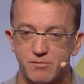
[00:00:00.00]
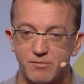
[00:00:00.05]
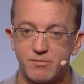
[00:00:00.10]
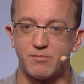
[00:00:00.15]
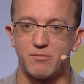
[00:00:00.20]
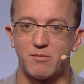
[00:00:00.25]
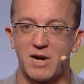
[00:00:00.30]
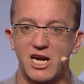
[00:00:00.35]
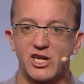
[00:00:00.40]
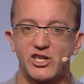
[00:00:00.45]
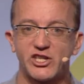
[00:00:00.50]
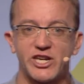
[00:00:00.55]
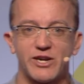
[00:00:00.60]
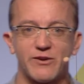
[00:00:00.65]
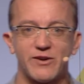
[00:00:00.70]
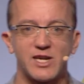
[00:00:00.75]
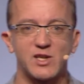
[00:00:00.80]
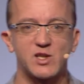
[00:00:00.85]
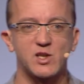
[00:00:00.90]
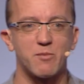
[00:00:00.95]
my
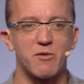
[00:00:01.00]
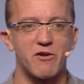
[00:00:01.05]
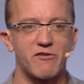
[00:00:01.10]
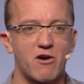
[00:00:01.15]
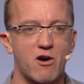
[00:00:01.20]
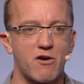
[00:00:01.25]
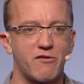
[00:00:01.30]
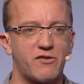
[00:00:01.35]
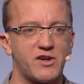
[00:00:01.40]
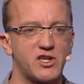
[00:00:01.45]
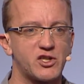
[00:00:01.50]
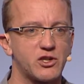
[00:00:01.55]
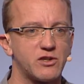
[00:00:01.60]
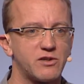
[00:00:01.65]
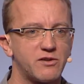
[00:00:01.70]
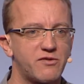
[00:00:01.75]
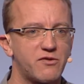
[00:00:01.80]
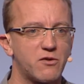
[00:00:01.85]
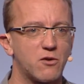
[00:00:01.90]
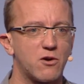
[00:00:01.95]
sharing some of our
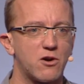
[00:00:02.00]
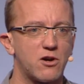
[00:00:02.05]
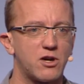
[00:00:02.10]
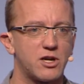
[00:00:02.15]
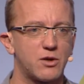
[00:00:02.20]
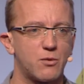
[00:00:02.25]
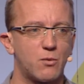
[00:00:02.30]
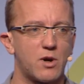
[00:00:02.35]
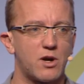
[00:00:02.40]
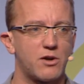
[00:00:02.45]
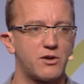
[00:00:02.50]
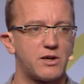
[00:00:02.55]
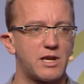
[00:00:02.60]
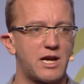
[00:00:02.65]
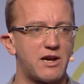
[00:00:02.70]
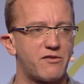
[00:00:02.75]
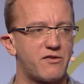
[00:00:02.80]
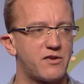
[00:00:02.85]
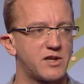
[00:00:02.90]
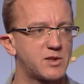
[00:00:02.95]
vision for where the
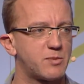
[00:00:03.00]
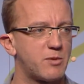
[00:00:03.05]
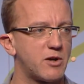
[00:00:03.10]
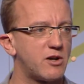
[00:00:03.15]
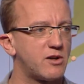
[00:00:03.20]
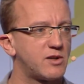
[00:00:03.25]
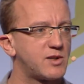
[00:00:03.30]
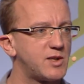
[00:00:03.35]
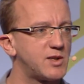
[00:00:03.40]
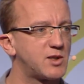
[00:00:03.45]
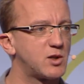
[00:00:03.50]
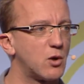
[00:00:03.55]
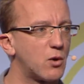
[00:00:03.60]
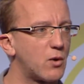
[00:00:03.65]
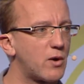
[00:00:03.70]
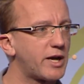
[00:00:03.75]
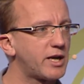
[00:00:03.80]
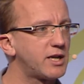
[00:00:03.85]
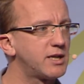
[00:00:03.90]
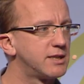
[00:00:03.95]
live experience is
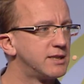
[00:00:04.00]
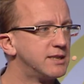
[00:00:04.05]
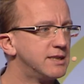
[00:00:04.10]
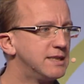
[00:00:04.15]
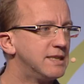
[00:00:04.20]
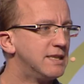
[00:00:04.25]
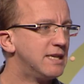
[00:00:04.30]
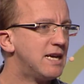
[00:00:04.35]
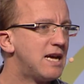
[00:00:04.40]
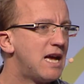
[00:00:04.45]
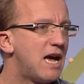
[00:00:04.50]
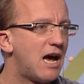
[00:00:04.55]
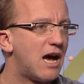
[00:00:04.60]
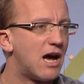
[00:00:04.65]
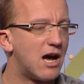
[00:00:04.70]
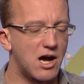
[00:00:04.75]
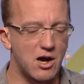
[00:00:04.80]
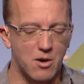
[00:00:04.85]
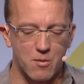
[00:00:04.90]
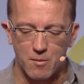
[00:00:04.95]
going.
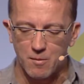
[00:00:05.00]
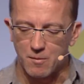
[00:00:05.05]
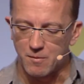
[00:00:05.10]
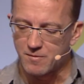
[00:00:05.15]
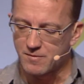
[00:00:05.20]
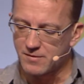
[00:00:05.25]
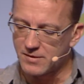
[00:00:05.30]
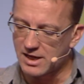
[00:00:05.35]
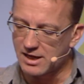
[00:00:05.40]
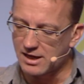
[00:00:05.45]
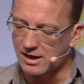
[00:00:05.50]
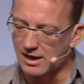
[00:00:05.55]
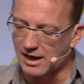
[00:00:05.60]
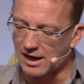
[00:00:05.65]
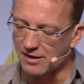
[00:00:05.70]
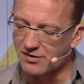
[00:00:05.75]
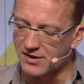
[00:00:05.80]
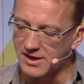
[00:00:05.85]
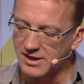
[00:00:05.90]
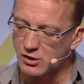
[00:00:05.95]
I
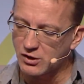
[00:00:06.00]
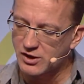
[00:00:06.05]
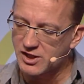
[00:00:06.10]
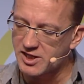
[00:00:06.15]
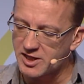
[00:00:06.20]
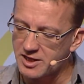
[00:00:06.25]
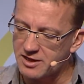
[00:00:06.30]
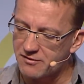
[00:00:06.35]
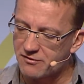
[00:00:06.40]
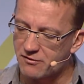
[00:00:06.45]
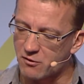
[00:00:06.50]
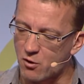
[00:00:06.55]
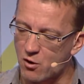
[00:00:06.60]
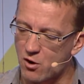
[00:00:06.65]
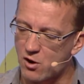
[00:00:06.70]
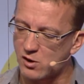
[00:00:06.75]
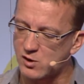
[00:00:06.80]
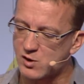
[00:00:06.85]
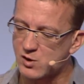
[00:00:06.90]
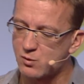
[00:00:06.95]
think the key for
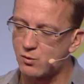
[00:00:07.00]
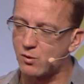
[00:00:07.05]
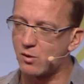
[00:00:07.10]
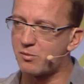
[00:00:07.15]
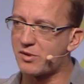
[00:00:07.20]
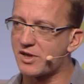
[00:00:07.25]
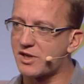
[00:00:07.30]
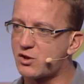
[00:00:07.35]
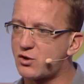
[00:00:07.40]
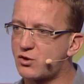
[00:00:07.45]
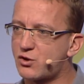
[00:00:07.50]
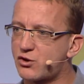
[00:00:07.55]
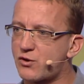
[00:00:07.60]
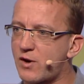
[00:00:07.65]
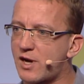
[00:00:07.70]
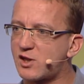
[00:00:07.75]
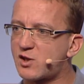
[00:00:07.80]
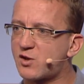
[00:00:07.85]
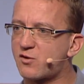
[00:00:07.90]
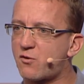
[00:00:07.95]
us will be to
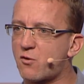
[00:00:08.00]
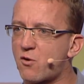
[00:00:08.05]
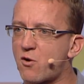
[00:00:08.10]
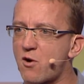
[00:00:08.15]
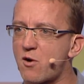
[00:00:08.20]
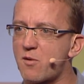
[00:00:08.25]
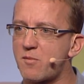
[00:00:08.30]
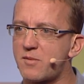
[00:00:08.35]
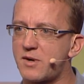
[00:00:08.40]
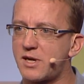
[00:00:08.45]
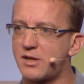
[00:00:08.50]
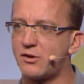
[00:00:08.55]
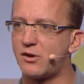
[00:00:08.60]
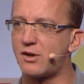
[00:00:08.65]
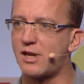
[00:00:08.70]
transform the